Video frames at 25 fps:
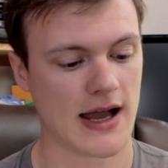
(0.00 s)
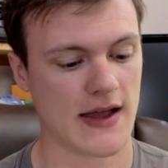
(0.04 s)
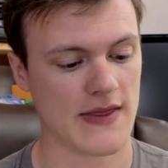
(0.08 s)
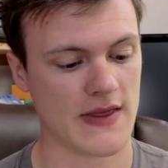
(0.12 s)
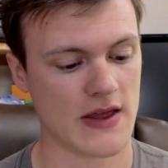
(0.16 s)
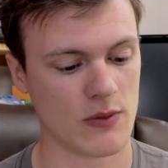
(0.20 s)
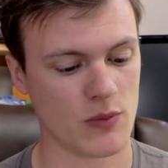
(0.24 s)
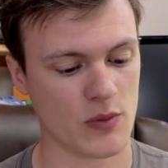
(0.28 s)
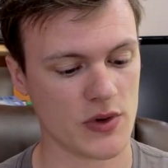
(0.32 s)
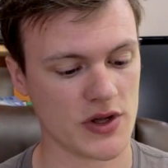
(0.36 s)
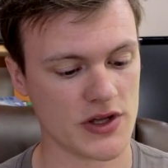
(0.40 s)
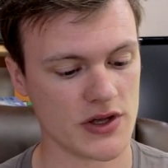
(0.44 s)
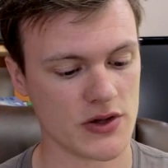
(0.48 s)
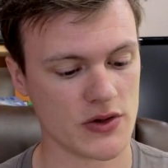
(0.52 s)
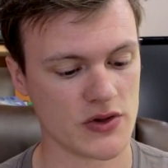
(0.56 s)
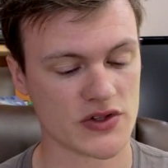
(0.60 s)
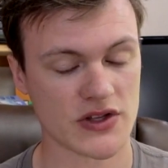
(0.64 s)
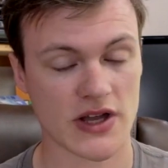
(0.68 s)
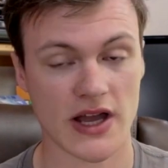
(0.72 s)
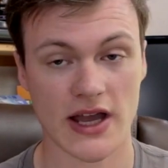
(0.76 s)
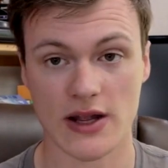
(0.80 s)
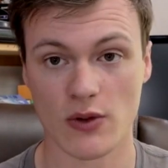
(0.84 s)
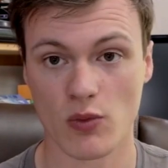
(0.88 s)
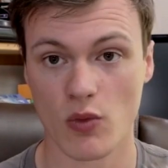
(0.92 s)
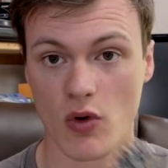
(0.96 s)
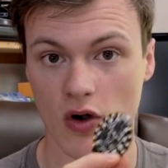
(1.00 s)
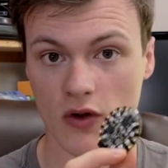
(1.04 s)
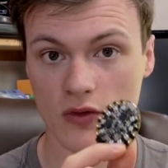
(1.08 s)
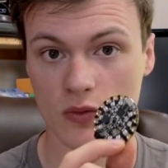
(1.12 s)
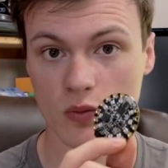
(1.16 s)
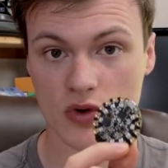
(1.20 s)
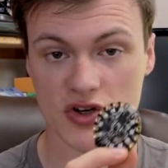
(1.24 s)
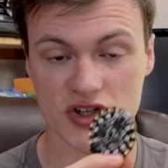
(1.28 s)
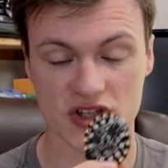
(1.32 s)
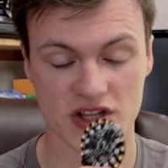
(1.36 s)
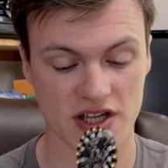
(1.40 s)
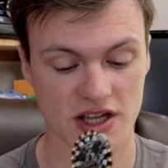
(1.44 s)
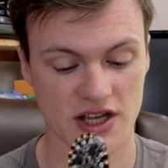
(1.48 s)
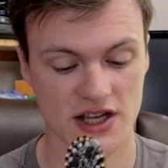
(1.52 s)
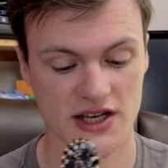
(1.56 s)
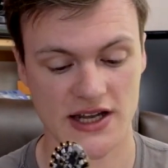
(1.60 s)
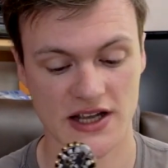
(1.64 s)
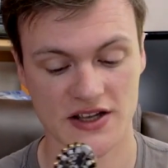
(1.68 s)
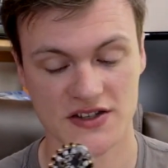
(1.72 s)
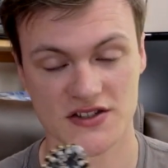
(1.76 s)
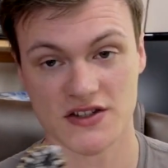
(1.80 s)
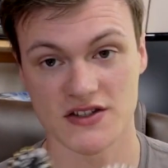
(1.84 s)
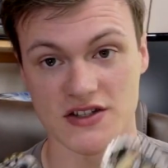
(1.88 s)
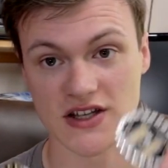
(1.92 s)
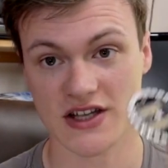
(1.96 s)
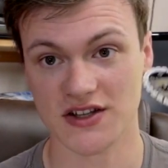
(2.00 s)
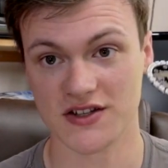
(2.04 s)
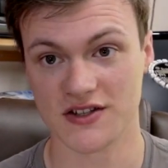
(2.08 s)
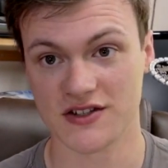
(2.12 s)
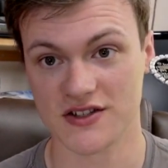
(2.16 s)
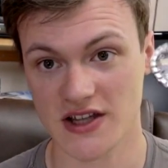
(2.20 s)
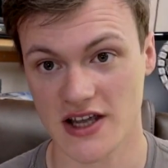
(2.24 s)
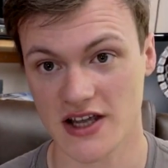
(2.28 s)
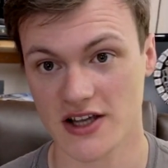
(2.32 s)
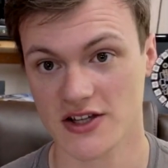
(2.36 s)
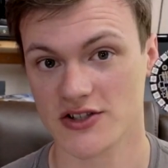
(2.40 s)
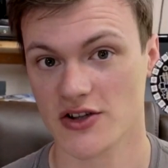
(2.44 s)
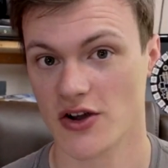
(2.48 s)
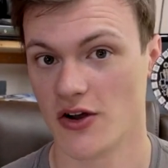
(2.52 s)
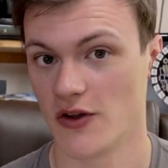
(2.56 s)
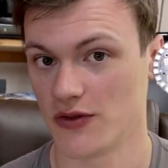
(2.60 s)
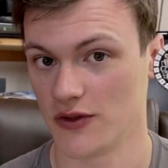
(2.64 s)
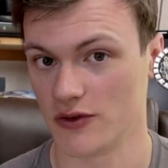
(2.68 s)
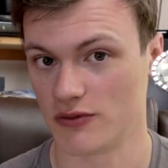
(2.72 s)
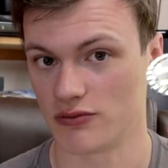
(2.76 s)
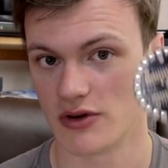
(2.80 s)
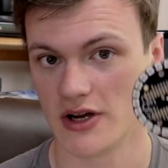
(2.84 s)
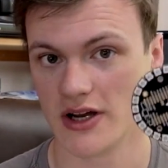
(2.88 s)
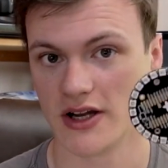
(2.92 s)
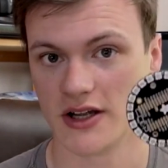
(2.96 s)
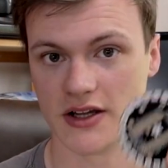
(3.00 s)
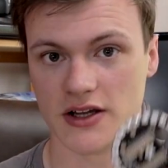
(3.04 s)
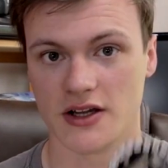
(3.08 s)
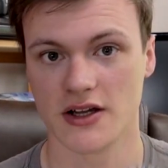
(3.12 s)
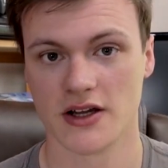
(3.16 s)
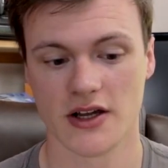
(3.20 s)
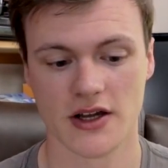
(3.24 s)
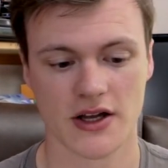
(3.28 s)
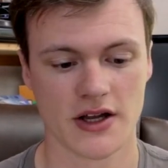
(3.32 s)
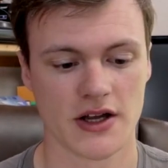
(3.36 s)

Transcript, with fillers: and then we use A1, which then connects to D6 on the ring.